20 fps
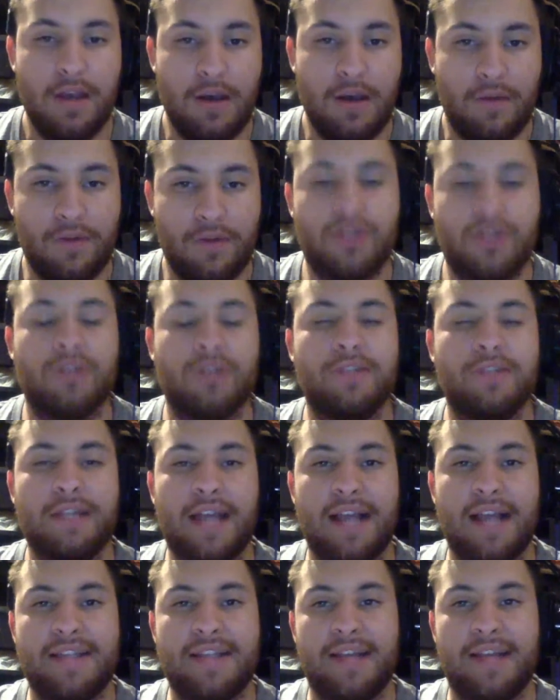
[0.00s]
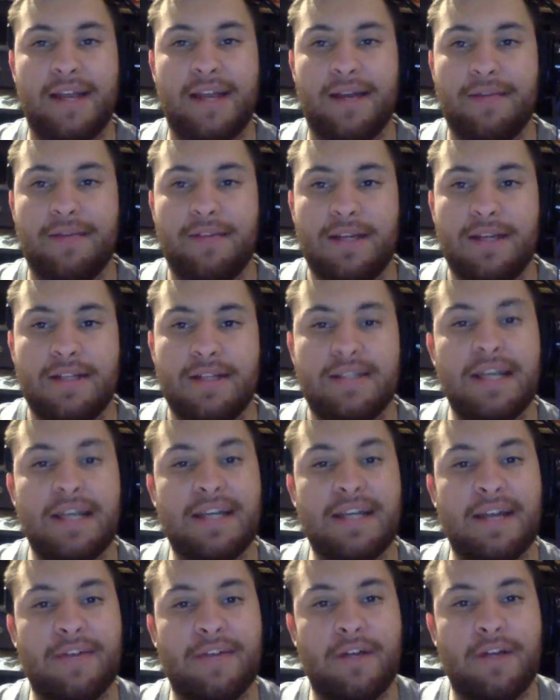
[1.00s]
We'll talk to you guys later.
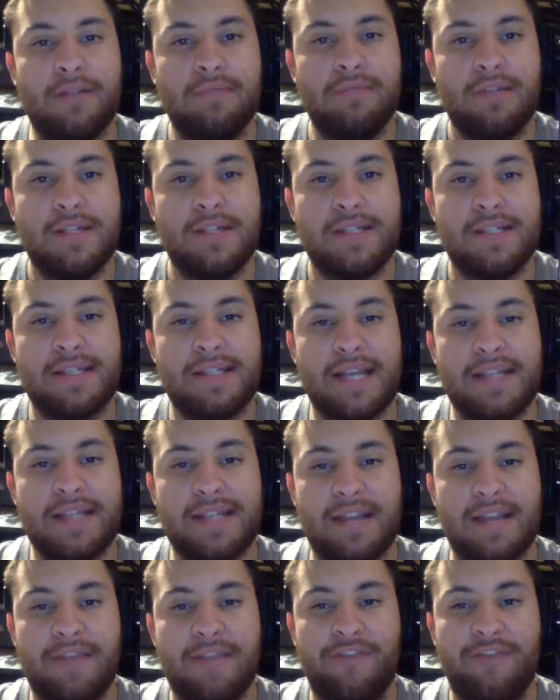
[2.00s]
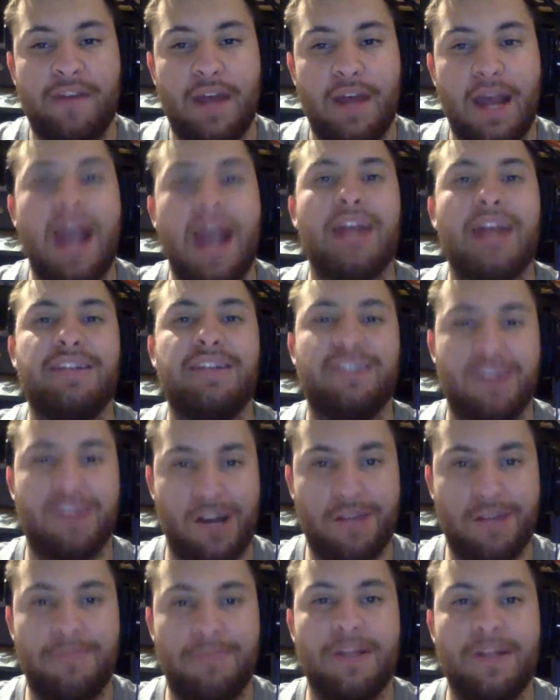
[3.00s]
Take care everyone, stay safe, and
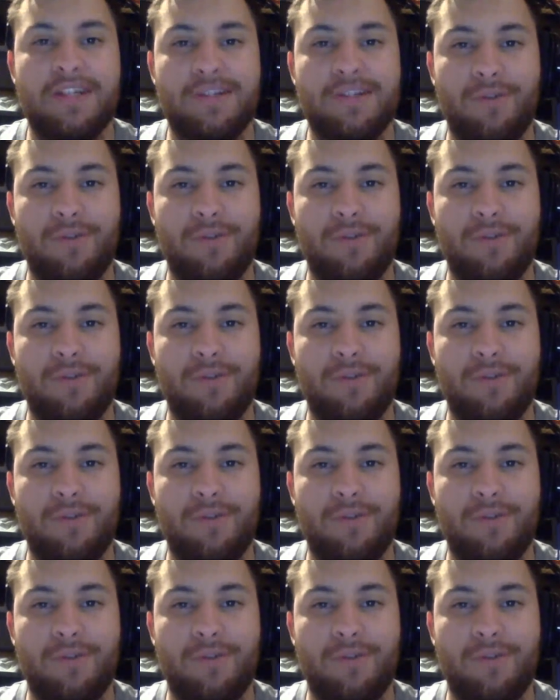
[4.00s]
God bless you